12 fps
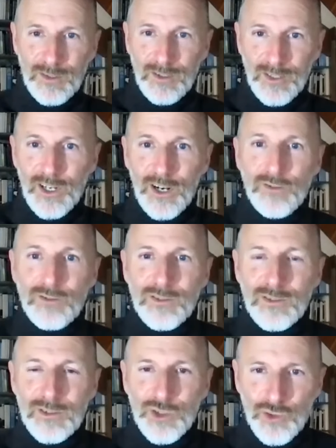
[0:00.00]
you know,
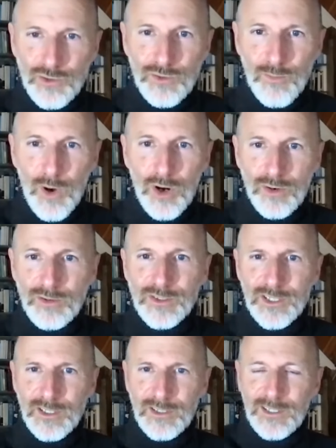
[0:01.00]
true
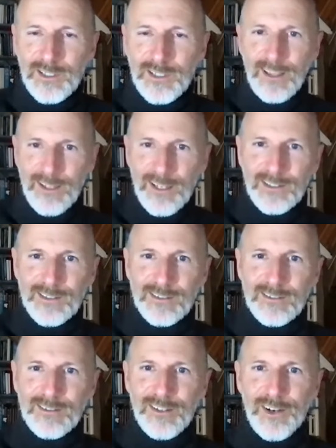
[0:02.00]
morals and ethics,
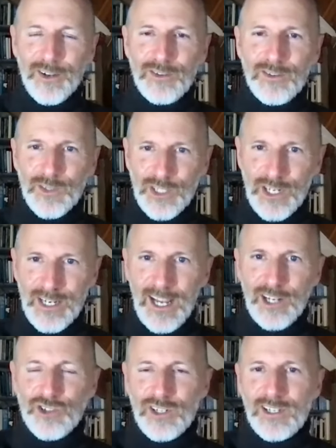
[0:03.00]
and, you know, which are
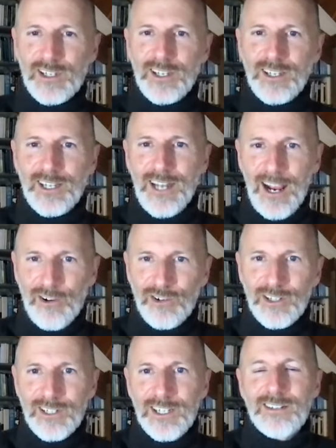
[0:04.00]
naturally
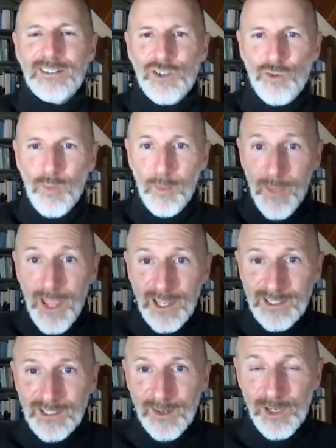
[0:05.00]
inherent in human
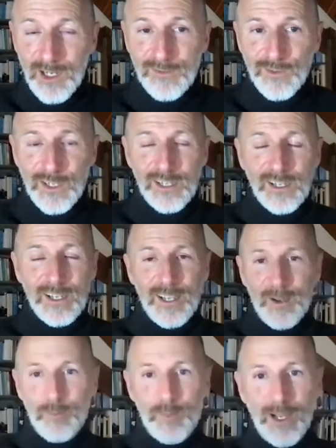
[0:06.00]
beings, I believe.
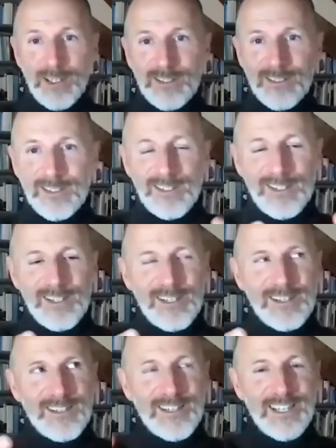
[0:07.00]
But
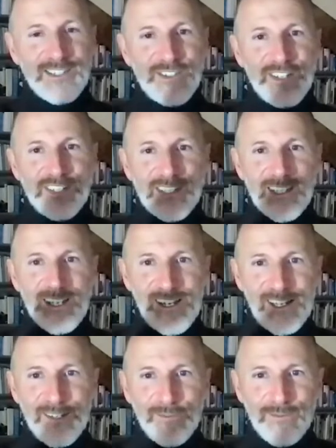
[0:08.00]
there's this
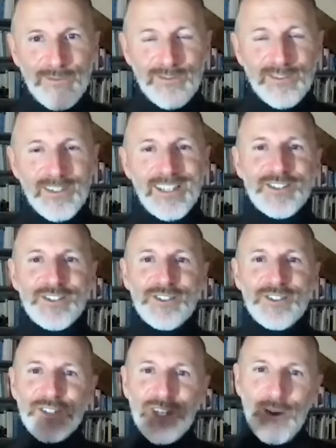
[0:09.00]
kind of, it's
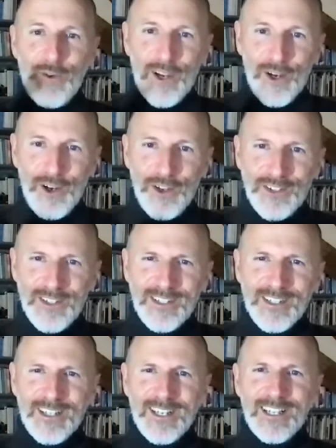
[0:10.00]
just going on,
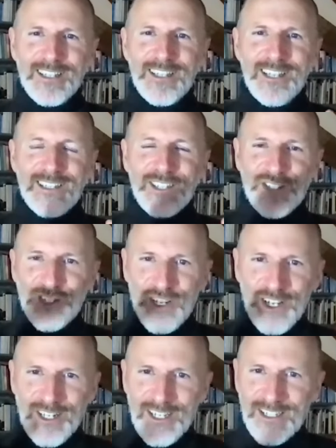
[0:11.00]
and there's a
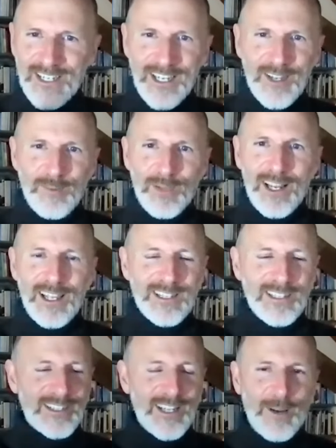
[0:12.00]
journey taking
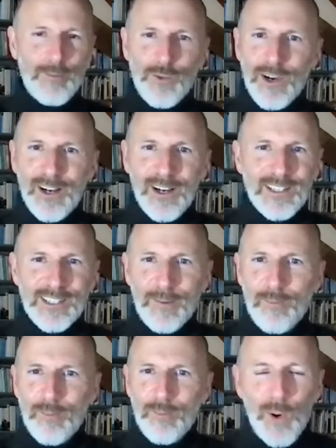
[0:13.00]
place, and we're at
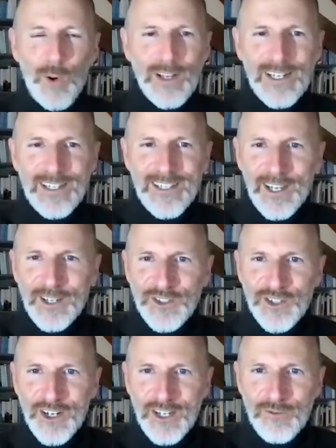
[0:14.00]
some point in that
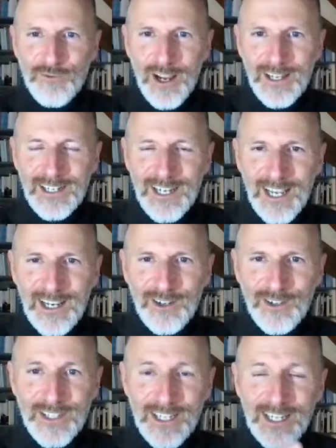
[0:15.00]
journey right
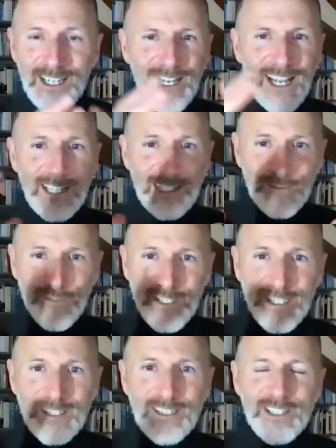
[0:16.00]
now, and the collective is
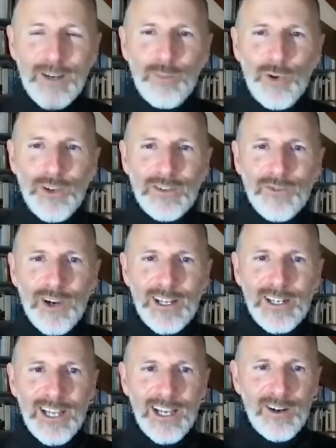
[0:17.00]
in some point
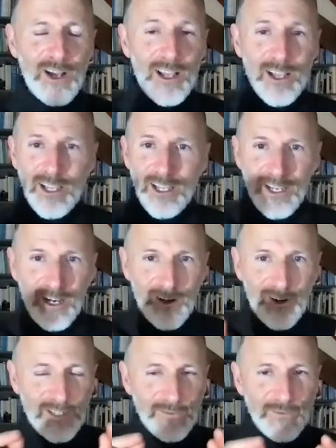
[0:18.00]
right now.
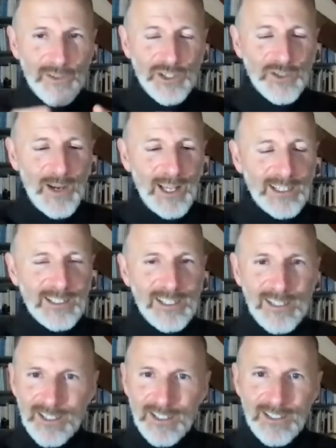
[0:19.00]
Our individuality
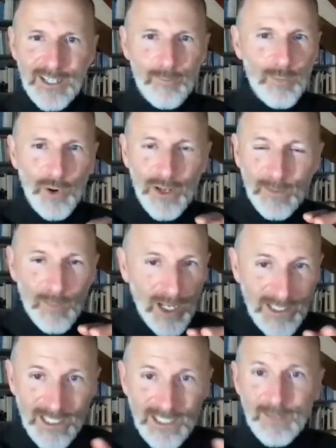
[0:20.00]
is at some point
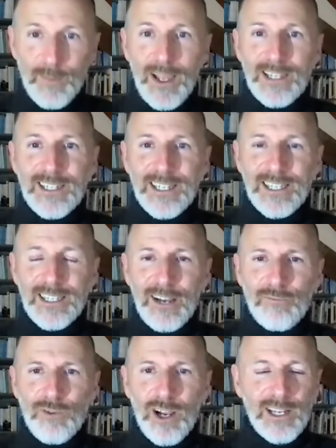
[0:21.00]
participating in
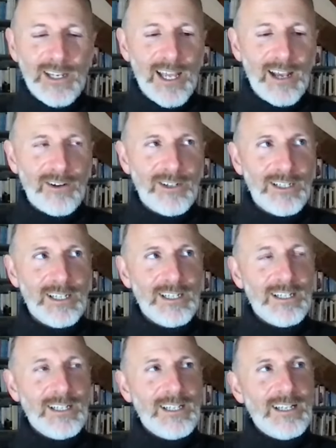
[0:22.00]
that right now.
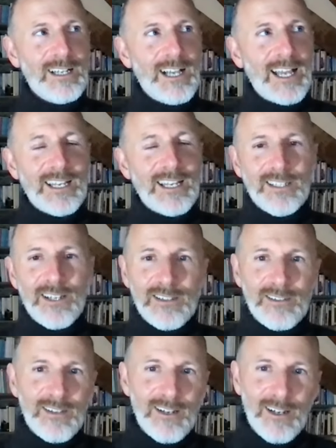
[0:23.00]
And as
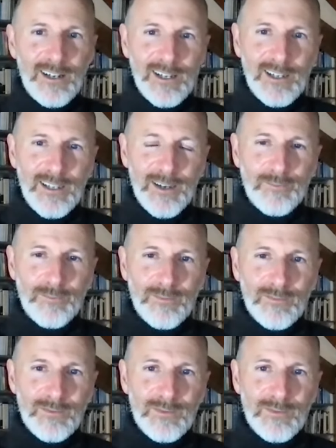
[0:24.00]
I, I, um,